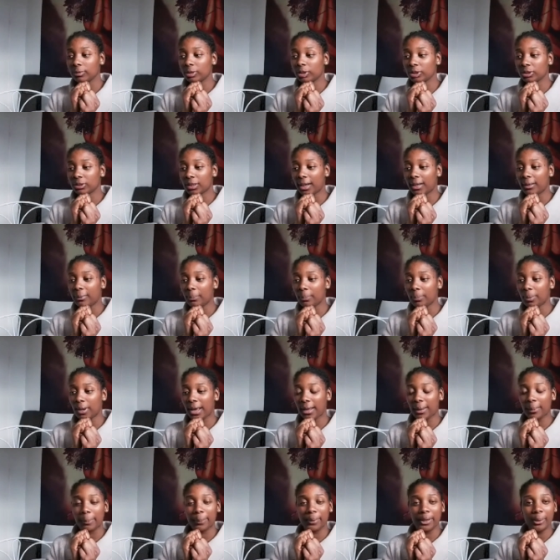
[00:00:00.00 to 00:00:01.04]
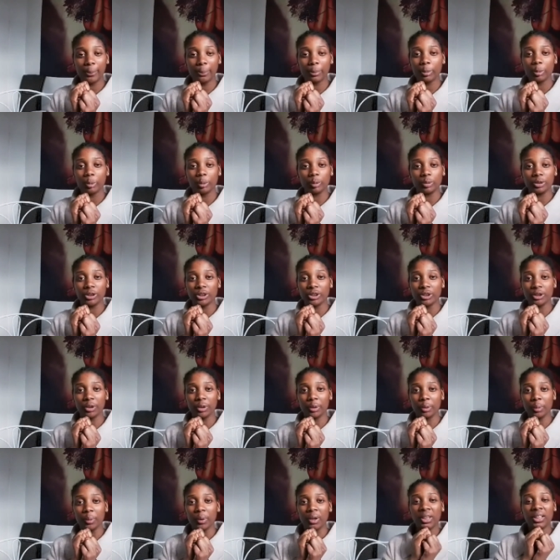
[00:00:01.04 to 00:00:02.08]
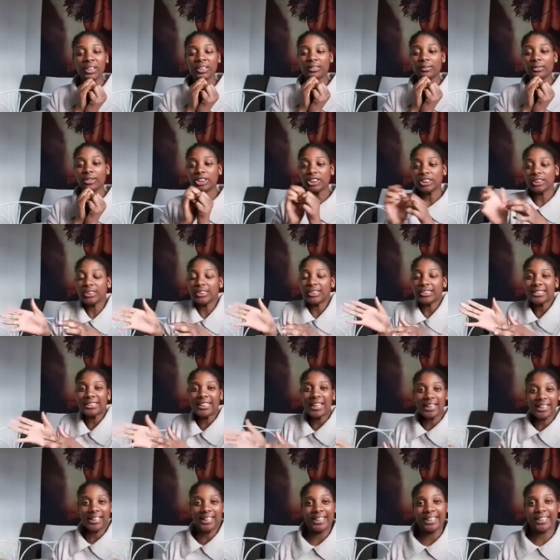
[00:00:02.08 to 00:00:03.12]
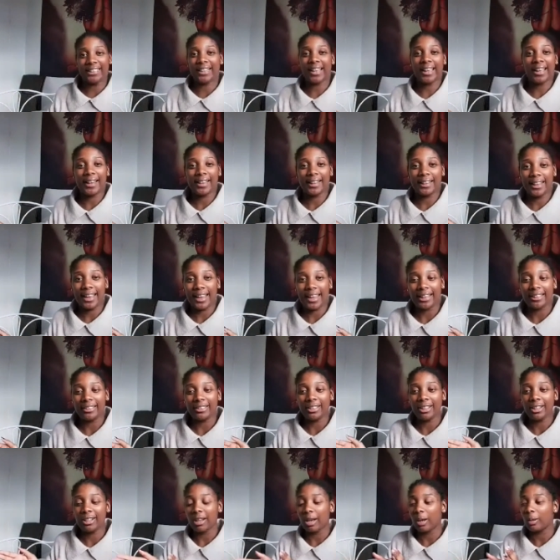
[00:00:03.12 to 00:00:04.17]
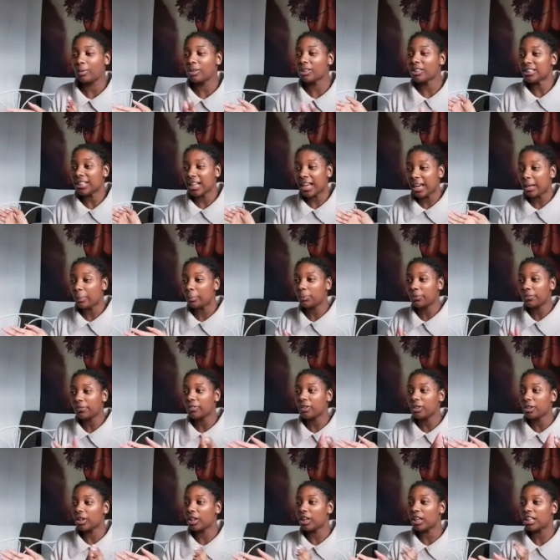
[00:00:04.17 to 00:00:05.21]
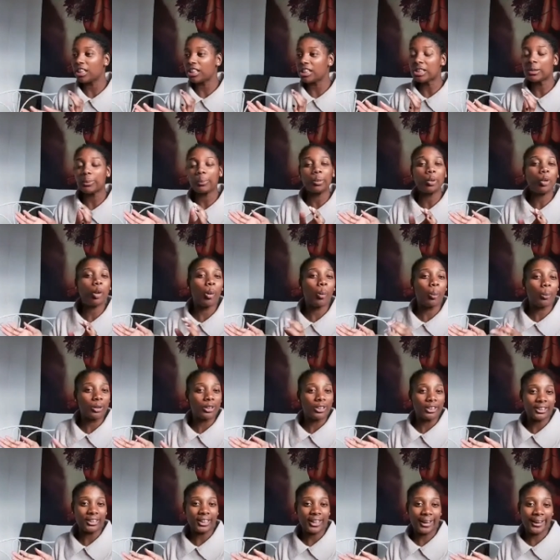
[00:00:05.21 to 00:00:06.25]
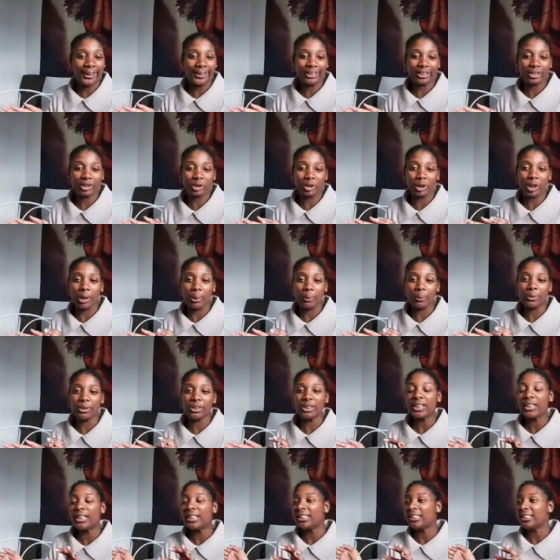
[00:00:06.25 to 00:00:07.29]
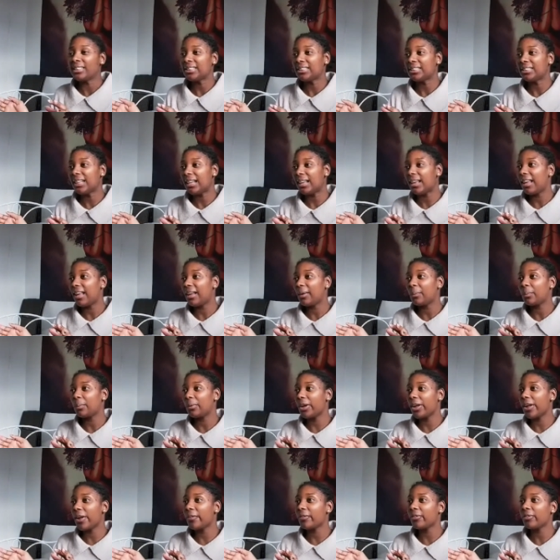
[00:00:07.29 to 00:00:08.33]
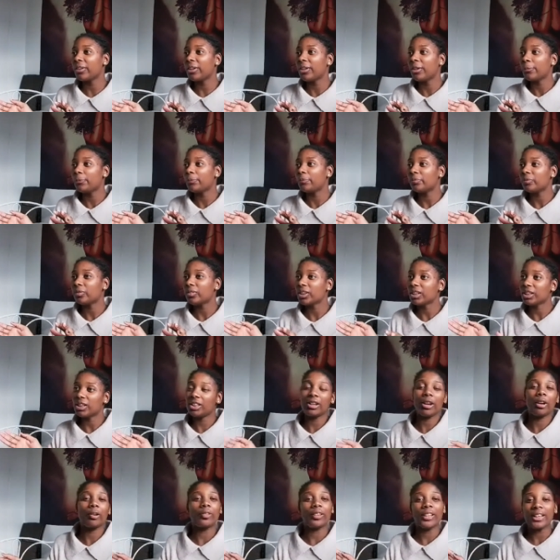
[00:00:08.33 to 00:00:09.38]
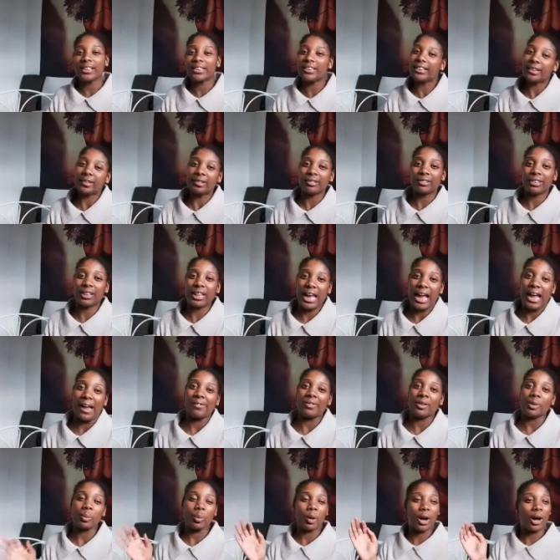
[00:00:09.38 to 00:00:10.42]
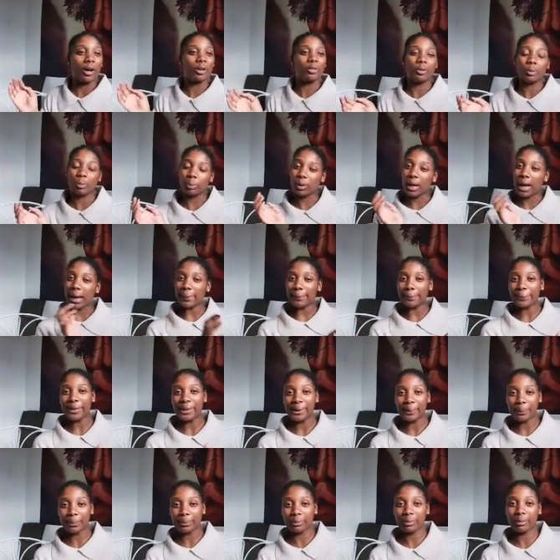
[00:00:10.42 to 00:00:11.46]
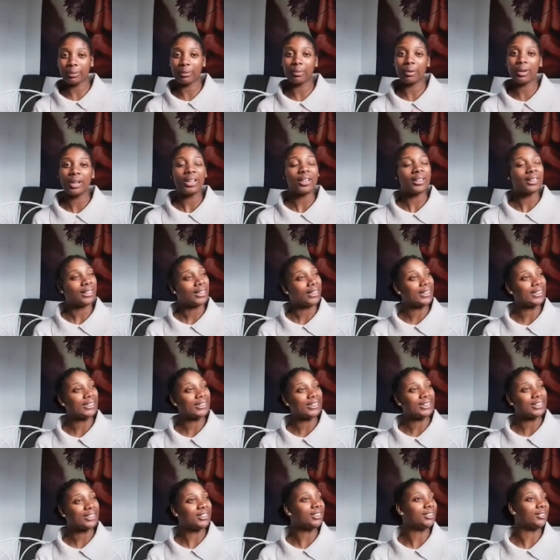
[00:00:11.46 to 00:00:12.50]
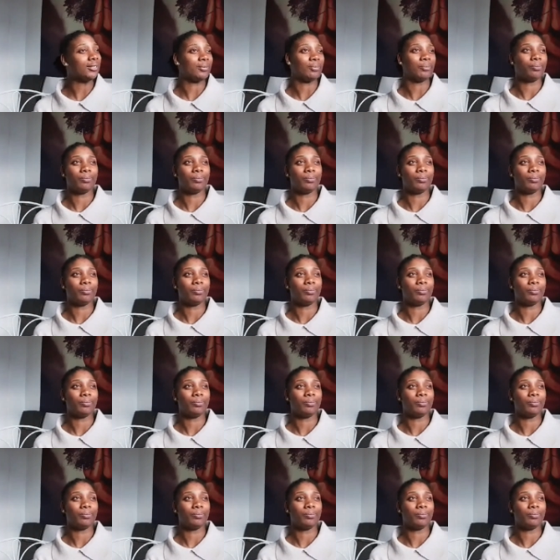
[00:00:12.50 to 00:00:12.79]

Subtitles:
train black people to stay in their lane, you know, stay with the small mundane jobs, stay with, you know, the little lives, while the white people is